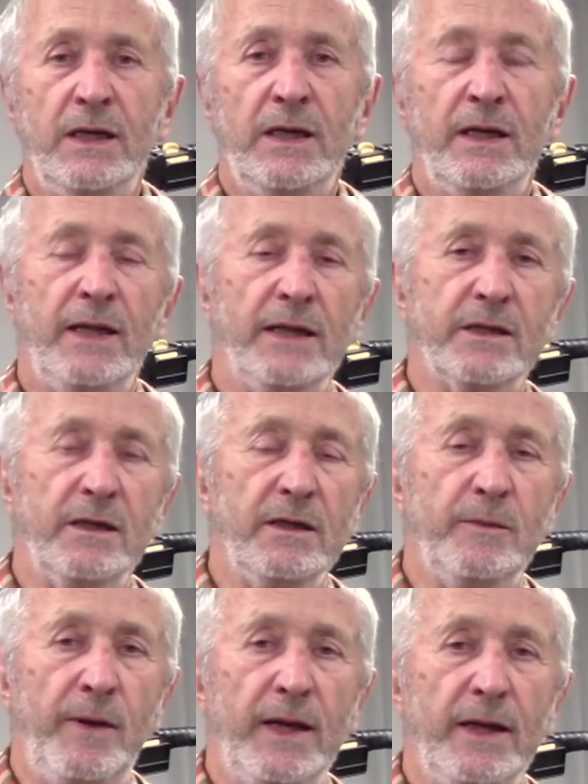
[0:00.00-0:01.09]
And that's going to
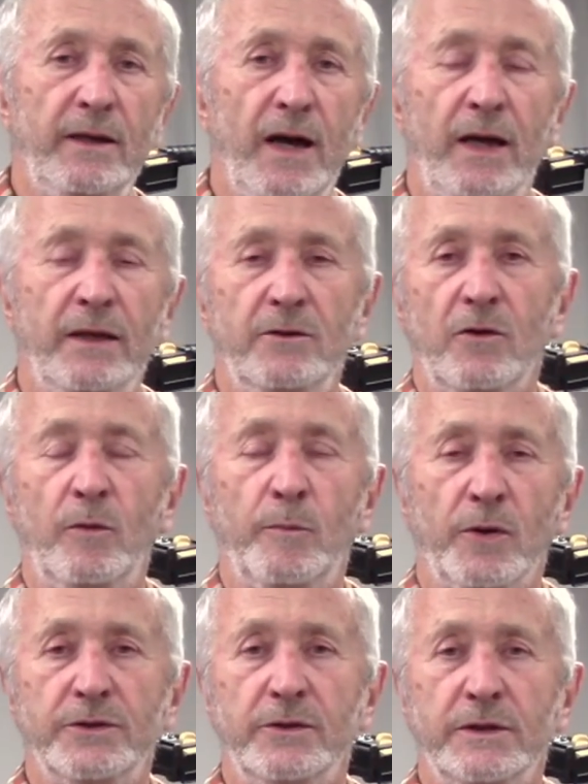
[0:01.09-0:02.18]
depend on your own
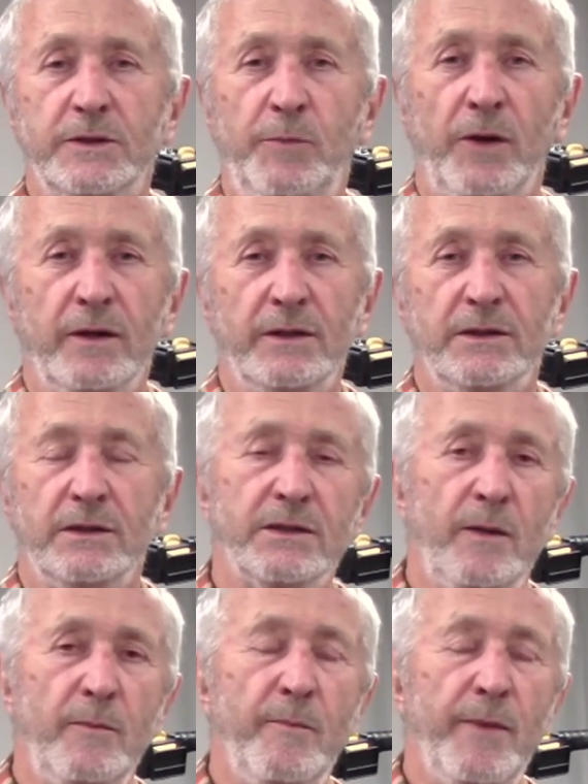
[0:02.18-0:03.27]
personal experience, and it's
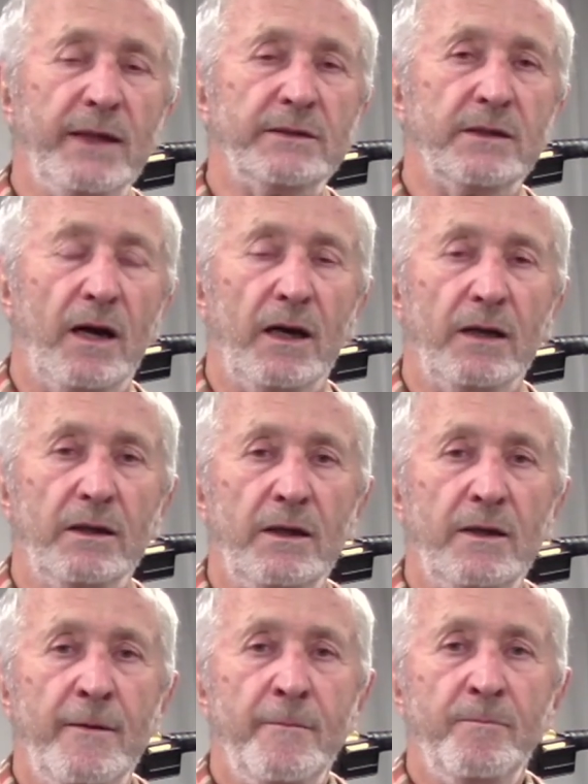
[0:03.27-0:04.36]
going to be based on
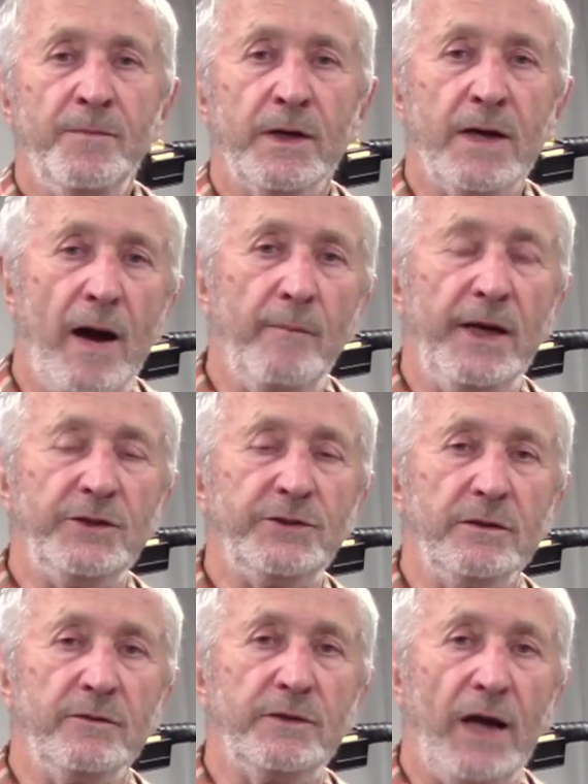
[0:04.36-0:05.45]
the
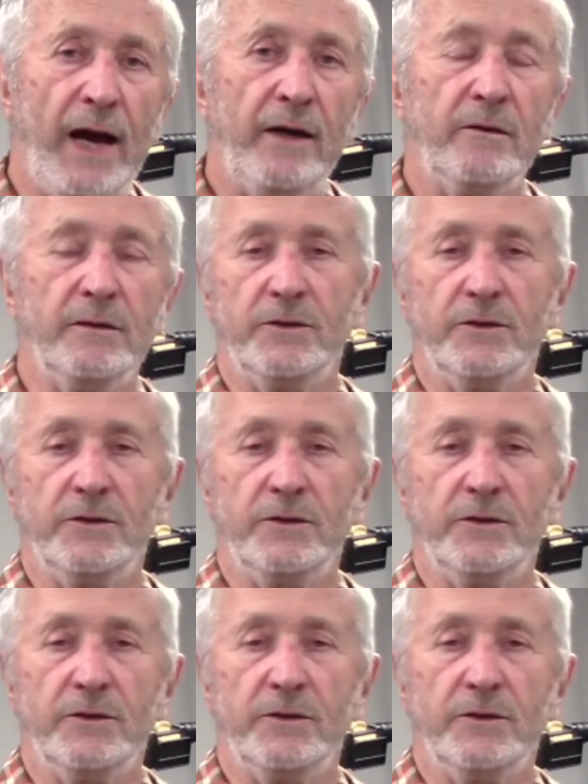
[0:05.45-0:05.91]
combination of tire and